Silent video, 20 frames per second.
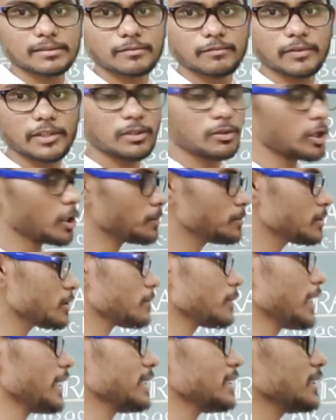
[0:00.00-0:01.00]
When you will
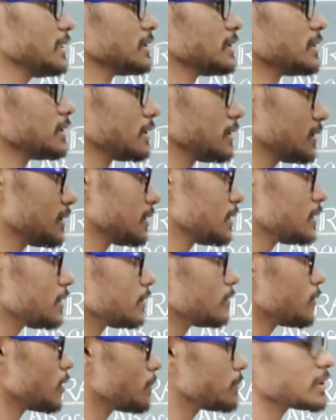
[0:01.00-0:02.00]
observe like this,
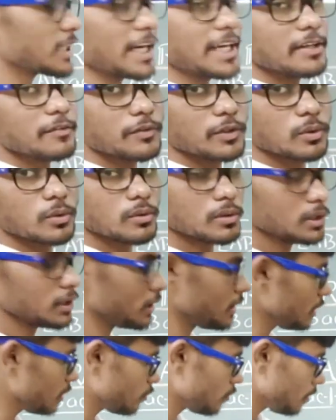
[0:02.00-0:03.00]
from side view,
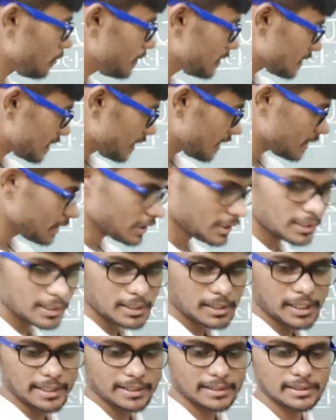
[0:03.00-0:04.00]
you will be
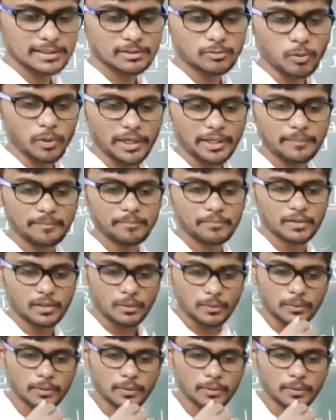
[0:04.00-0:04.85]
seeing like this. Why?